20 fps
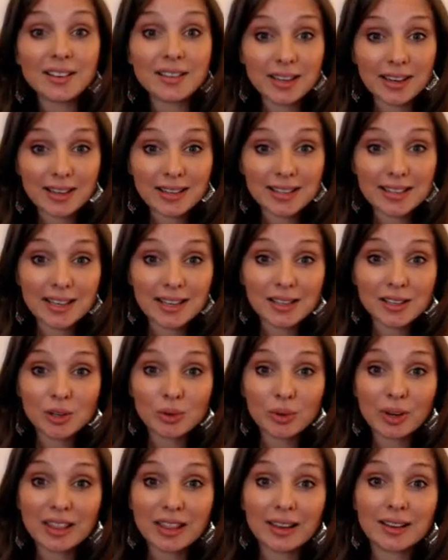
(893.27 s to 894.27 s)

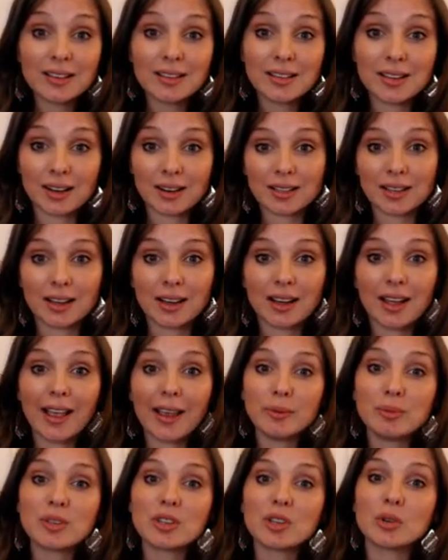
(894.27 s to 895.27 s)
decentering the conductor
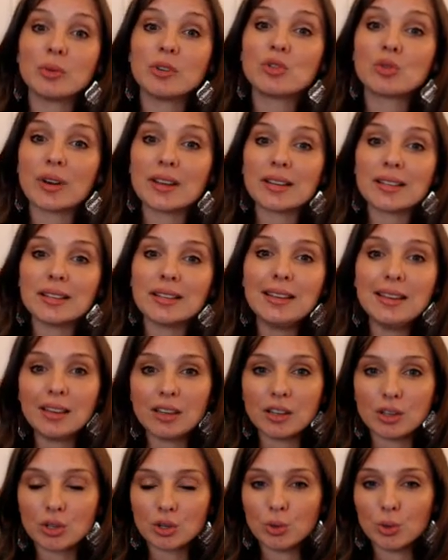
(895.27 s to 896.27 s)
aims to address the
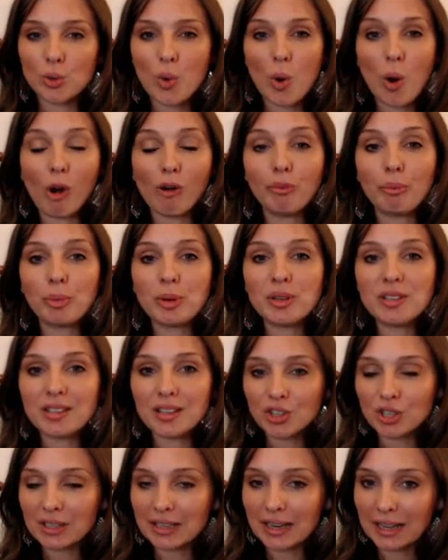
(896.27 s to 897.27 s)
issue of
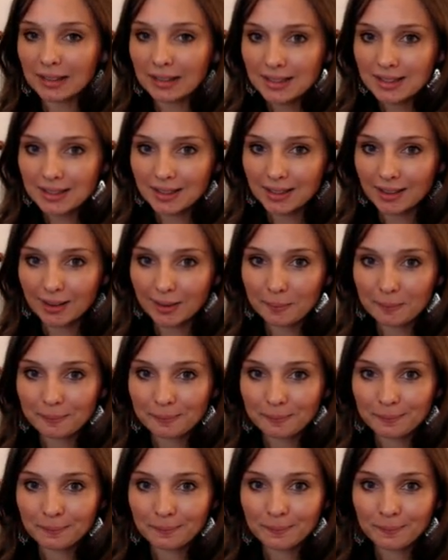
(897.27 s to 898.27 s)
positionality.
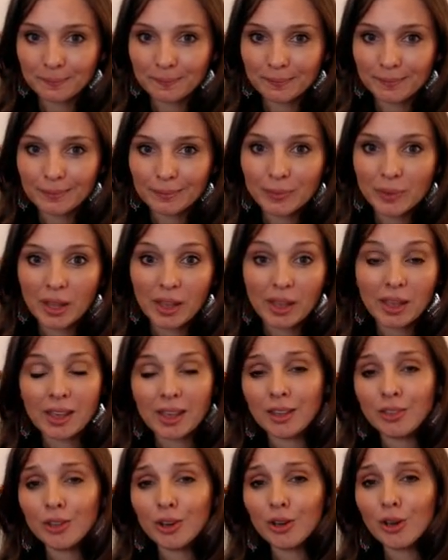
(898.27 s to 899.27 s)

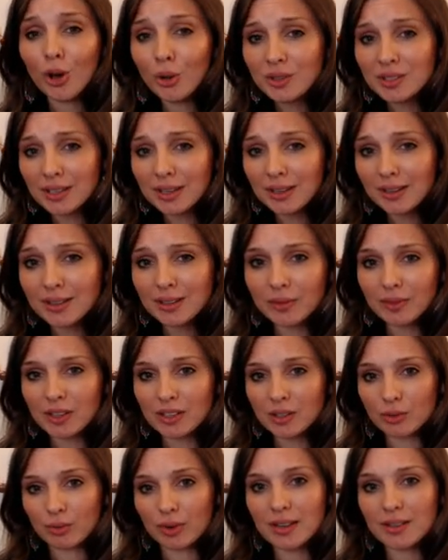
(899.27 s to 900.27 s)
In the context of
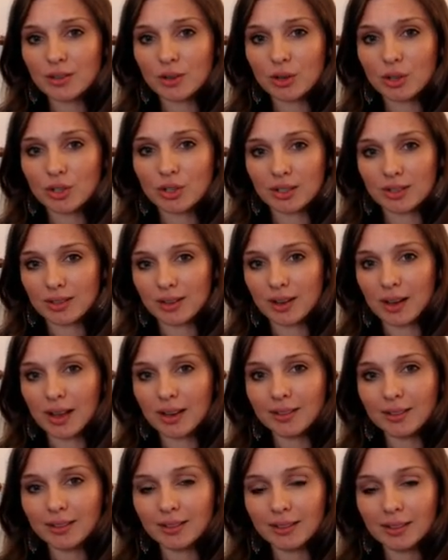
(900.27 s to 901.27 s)
this research
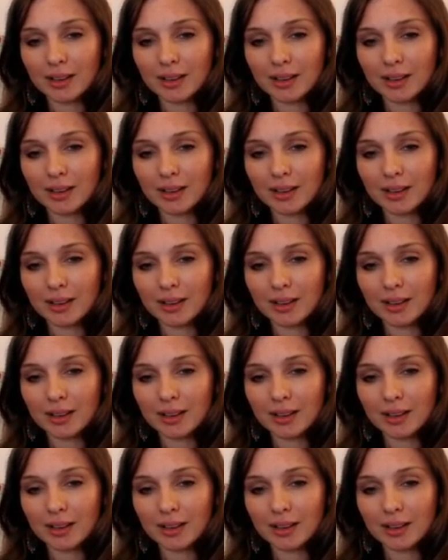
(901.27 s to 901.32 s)
design,